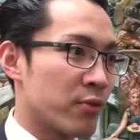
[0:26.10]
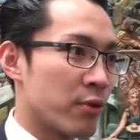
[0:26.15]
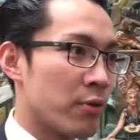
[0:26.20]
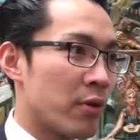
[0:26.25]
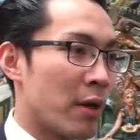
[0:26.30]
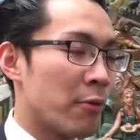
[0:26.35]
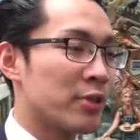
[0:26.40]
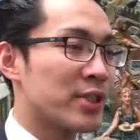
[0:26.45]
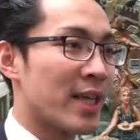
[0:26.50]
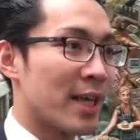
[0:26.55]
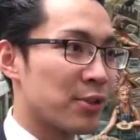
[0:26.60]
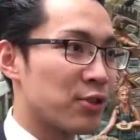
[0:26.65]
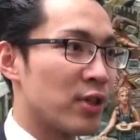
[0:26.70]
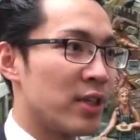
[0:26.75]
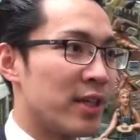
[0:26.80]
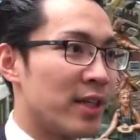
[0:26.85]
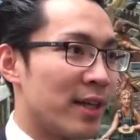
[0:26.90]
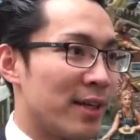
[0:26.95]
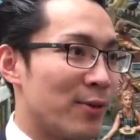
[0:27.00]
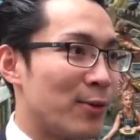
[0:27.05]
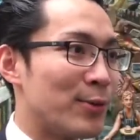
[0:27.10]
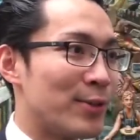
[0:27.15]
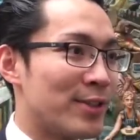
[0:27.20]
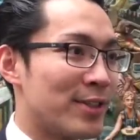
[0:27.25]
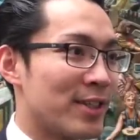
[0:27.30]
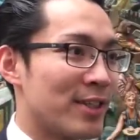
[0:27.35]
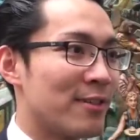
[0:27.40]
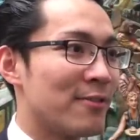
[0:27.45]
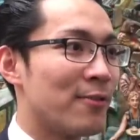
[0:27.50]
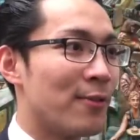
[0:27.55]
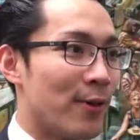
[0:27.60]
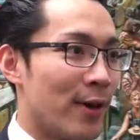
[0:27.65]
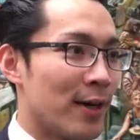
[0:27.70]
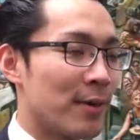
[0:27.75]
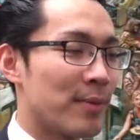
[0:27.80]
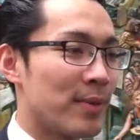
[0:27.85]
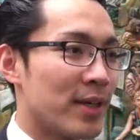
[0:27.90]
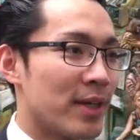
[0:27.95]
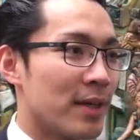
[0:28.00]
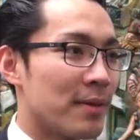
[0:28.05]
role, I was actually an auditor for
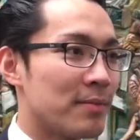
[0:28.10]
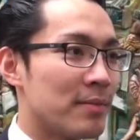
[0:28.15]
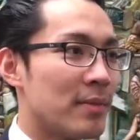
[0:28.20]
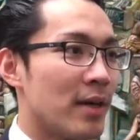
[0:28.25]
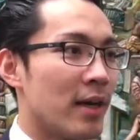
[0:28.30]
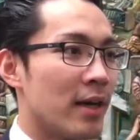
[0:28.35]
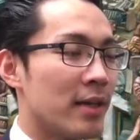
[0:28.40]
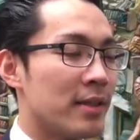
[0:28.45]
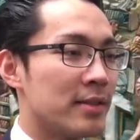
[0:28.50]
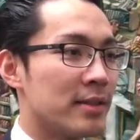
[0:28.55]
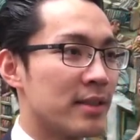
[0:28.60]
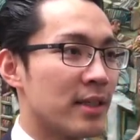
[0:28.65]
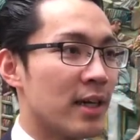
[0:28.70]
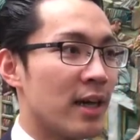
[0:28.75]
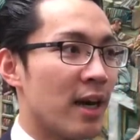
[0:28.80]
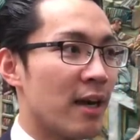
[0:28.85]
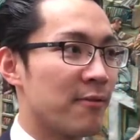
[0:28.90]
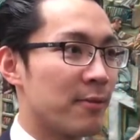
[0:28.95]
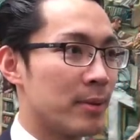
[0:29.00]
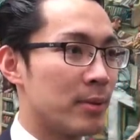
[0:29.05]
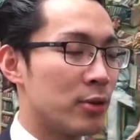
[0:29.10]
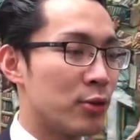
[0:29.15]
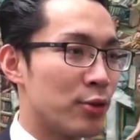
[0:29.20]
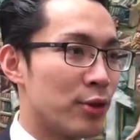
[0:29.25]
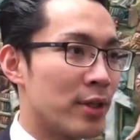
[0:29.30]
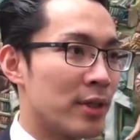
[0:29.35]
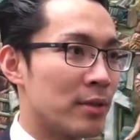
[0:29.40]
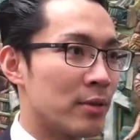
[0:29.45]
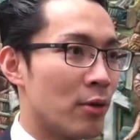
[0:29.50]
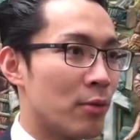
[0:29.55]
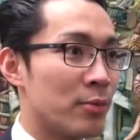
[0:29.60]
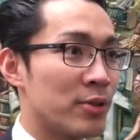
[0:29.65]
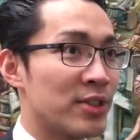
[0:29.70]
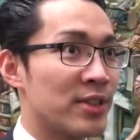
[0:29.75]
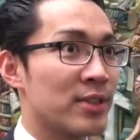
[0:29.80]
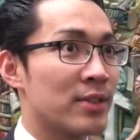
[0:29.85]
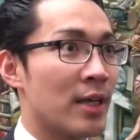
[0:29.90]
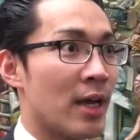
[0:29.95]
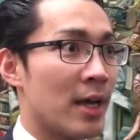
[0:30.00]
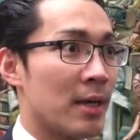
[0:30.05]
IBM, and I've been doing
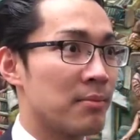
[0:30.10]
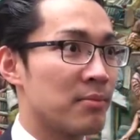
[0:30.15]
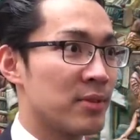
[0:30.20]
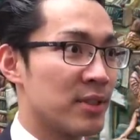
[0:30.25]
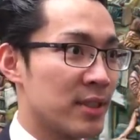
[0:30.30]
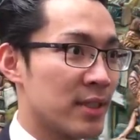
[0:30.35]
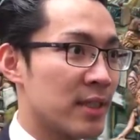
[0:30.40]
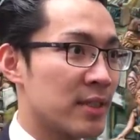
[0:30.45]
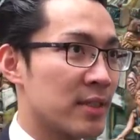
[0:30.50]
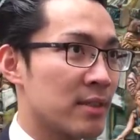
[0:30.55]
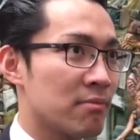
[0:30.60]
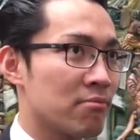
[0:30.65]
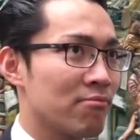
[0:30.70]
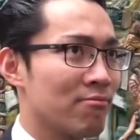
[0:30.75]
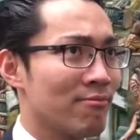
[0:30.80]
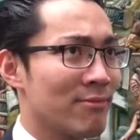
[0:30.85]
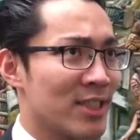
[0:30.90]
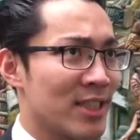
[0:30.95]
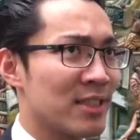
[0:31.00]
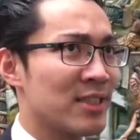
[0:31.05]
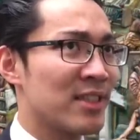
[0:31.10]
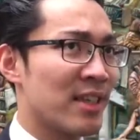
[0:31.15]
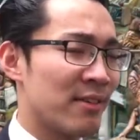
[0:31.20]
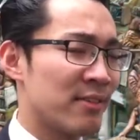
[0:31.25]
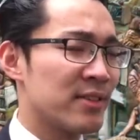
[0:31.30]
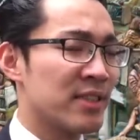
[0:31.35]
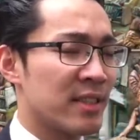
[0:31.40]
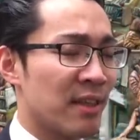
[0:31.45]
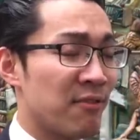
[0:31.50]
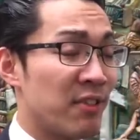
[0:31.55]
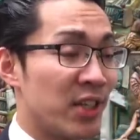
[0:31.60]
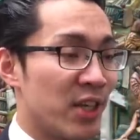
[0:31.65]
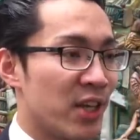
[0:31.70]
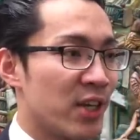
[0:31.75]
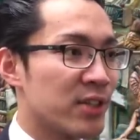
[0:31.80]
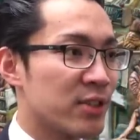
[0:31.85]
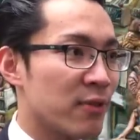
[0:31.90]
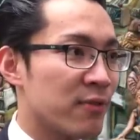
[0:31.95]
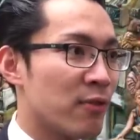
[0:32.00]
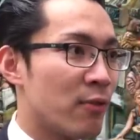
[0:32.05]
almost 7
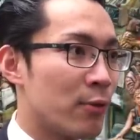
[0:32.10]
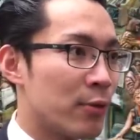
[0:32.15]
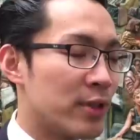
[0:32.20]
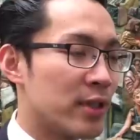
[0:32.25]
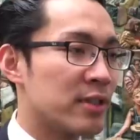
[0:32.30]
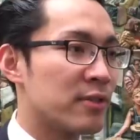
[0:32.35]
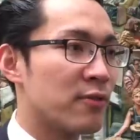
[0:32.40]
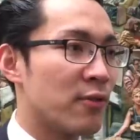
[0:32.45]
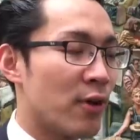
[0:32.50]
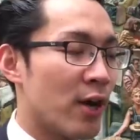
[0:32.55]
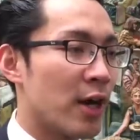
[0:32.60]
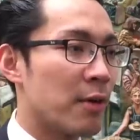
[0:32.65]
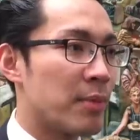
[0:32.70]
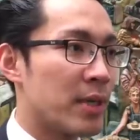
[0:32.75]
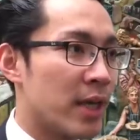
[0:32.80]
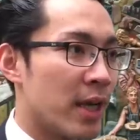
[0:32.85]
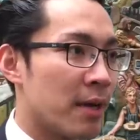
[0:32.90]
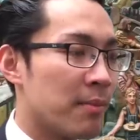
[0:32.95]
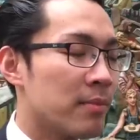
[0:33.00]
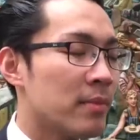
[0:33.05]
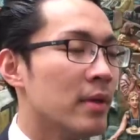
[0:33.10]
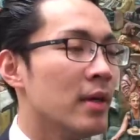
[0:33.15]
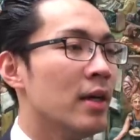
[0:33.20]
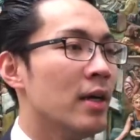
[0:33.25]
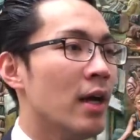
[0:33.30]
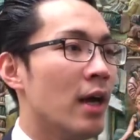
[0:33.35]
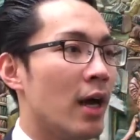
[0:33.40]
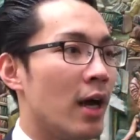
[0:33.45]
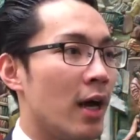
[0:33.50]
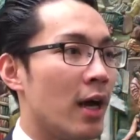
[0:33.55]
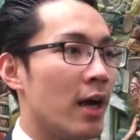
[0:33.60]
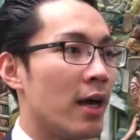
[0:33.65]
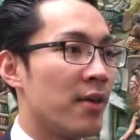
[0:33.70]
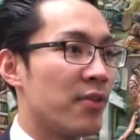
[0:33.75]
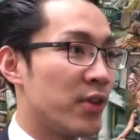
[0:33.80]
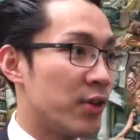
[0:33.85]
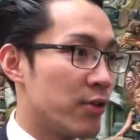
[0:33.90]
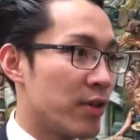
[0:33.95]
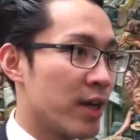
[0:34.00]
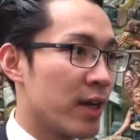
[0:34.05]
years of audits for IBM
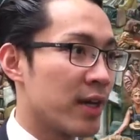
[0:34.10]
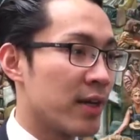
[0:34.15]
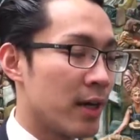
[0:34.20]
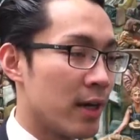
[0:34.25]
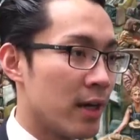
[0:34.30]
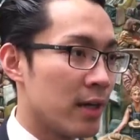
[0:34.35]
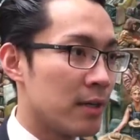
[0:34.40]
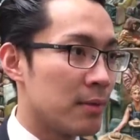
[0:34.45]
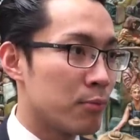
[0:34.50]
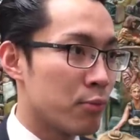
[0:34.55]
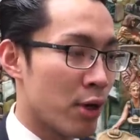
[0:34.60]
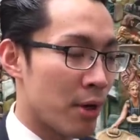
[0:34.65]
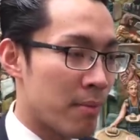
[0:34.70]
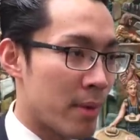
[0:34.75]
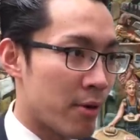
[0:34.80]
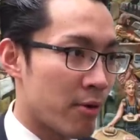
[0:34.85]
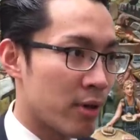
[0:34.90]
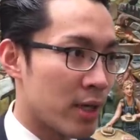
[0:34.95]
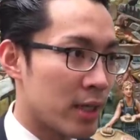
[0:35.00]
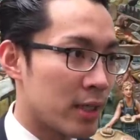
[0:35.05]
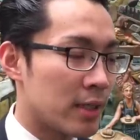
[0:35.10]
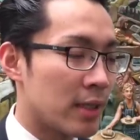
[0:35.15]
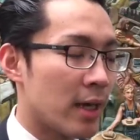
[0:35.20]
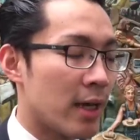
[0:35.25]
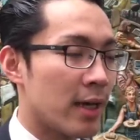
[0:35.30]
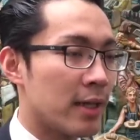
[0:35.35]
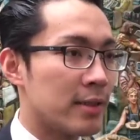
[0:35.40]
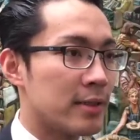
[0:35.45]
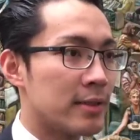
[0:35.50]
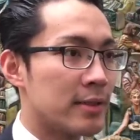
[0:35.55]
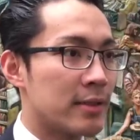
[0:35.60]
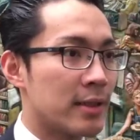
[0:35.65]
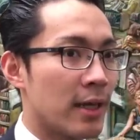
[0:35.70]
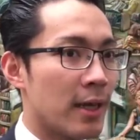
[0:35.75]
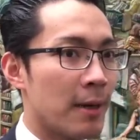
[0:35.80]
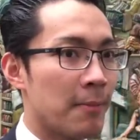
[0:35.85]
in UK and Ireland primarily. And